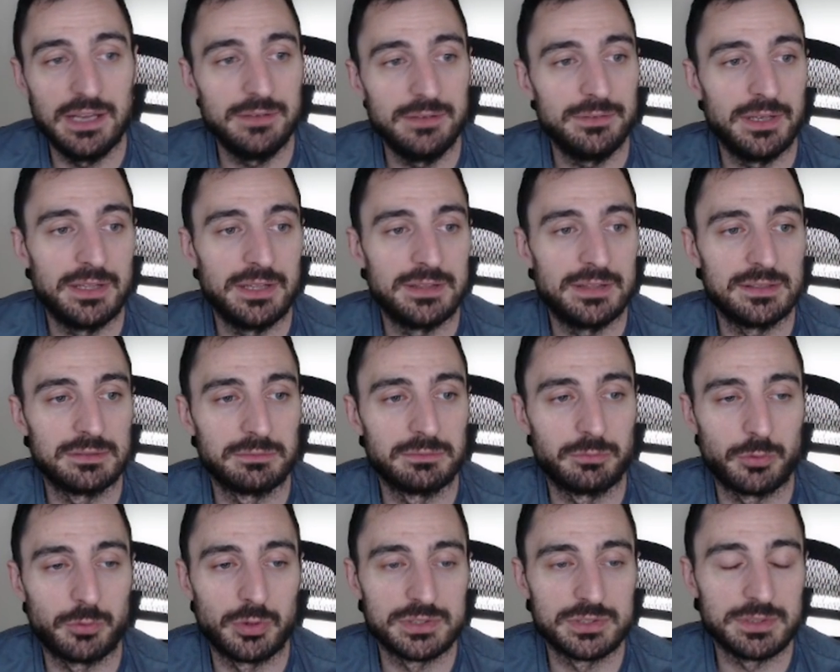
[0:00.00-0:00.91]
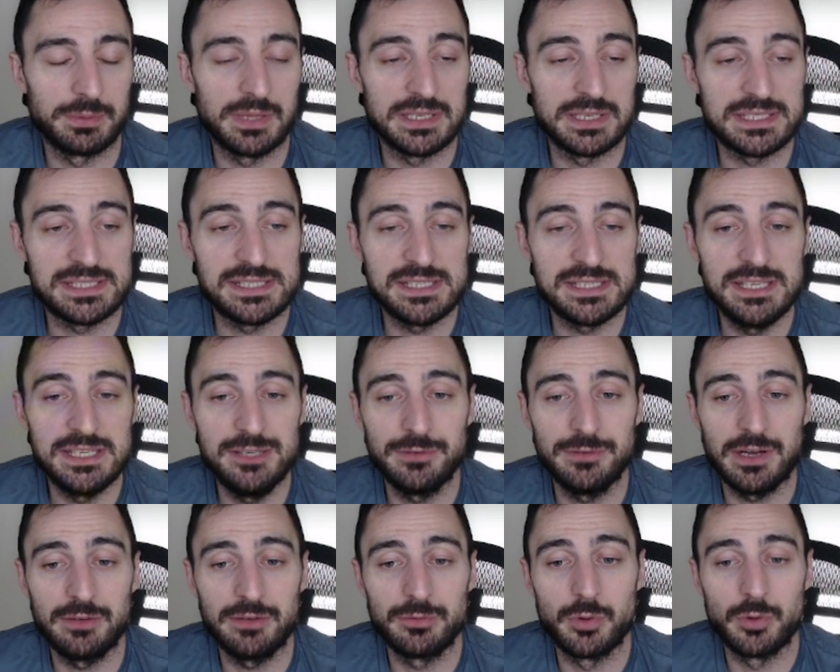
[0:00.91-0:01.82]
and, for example, like
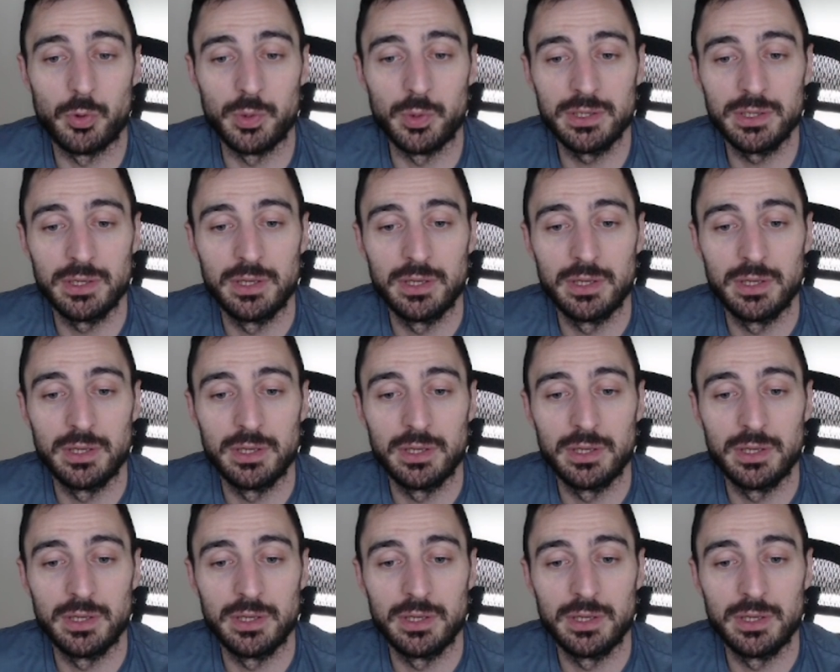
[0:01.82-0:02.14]
C5 going,